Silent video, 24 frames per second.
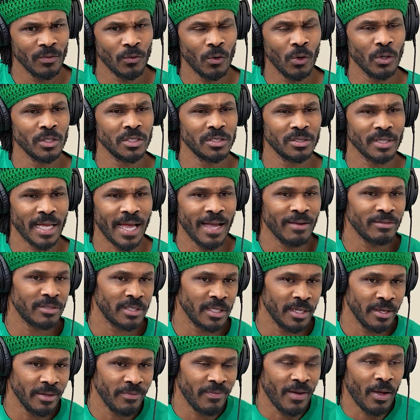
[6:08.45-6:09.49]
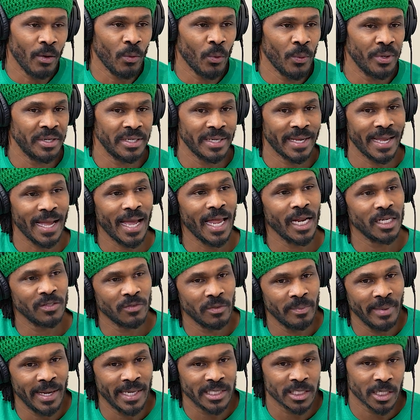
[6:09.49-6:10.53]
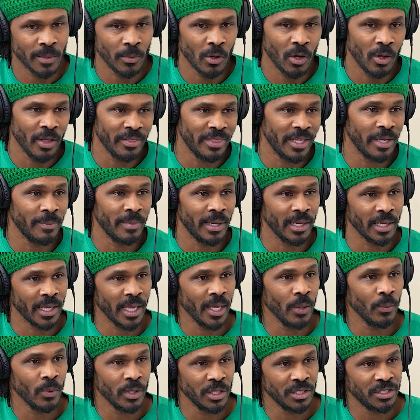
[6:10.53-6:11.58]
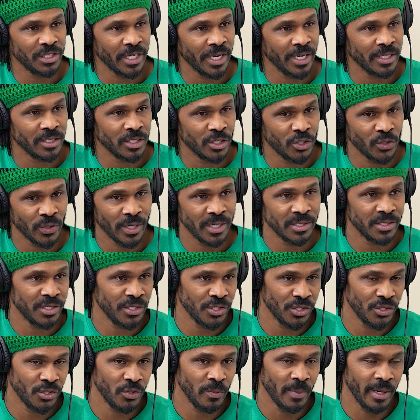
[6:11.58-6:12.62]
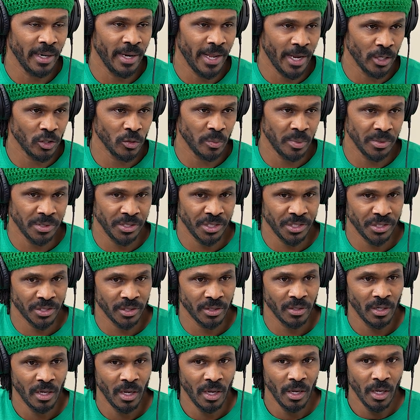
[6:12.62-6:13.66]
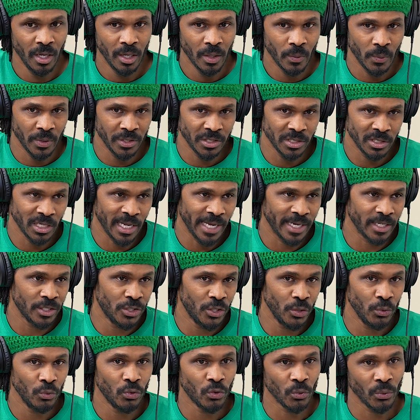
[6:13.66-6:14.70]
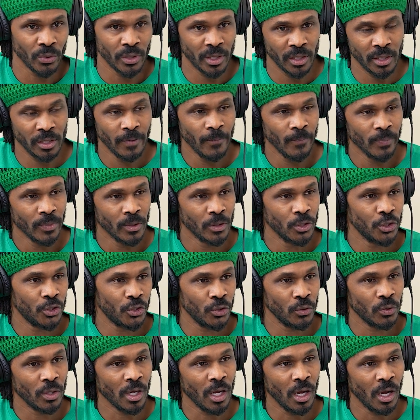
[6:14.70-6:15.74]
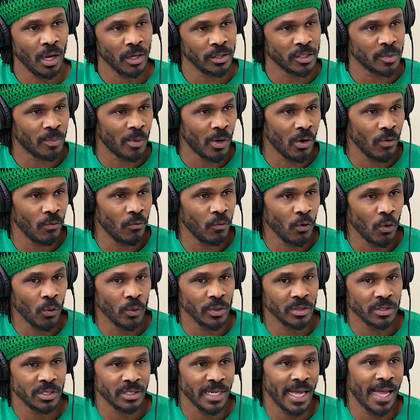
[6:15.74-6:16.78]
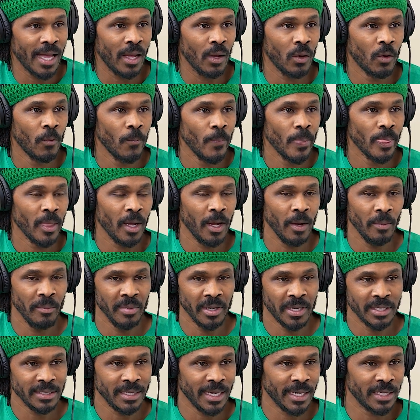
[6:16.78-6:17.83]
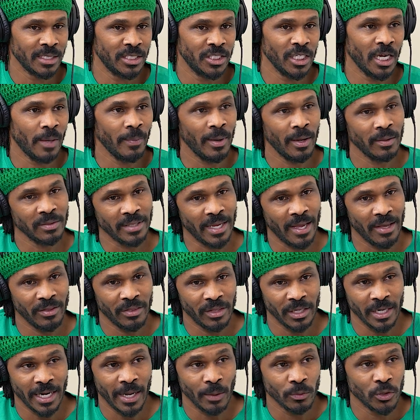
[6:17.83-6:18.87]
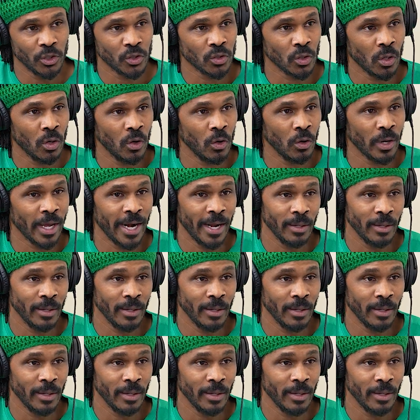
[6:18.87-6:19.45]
of course, obviously, if I went to college for basketball, I think my game would have changed and transitioned to my natural position, yeah. which is like a two-three shooting guard, small forward style. Um, because I could jump, I was athlete, I was strong,